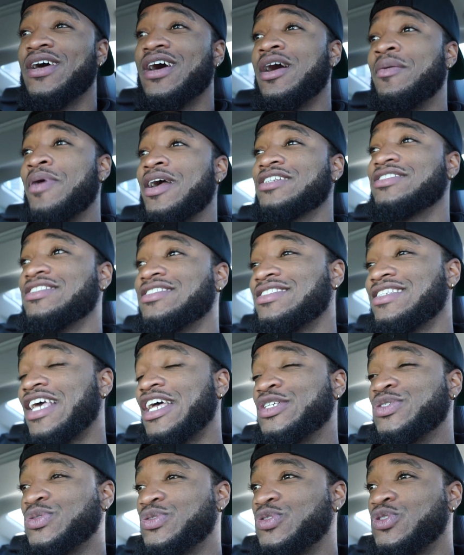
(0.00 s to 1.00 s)
I'm actually
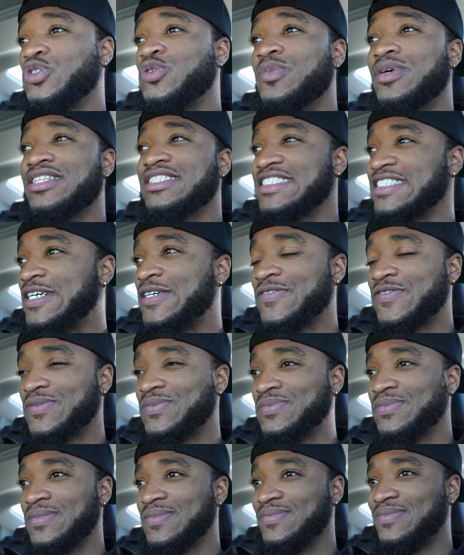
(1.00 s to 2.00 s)
scheduled 2 months out
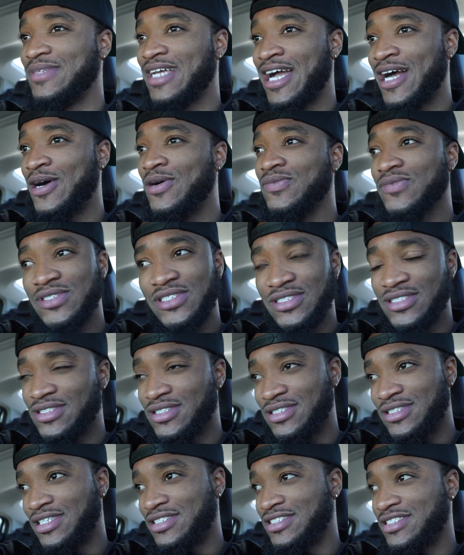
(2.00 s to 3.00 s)
from now, which is
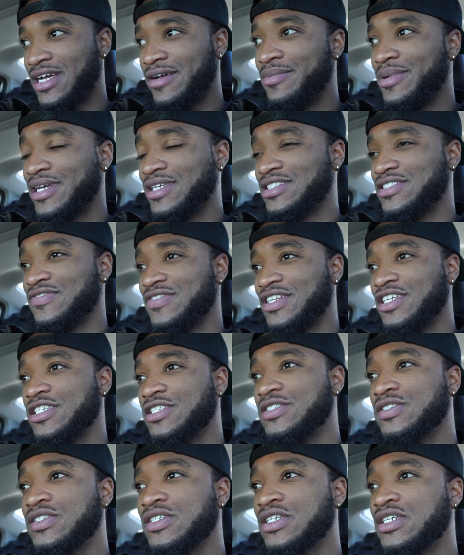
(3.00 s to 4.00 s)
at the time making this
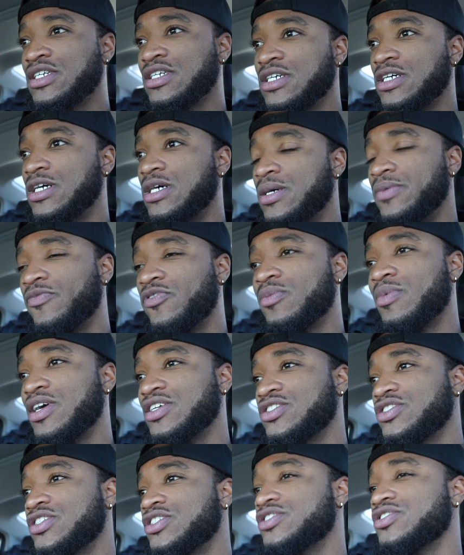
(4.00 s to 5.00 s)
video, for
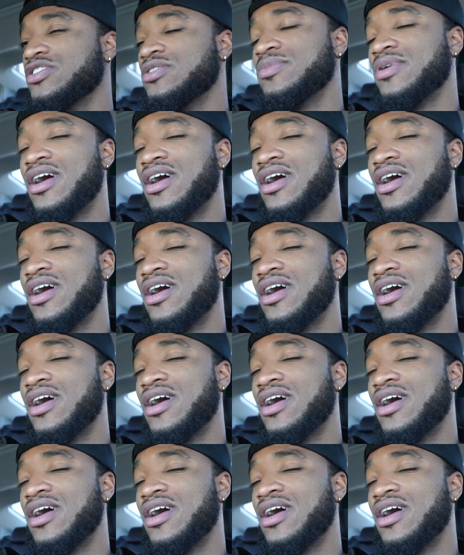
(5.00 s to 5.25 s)
my surgery.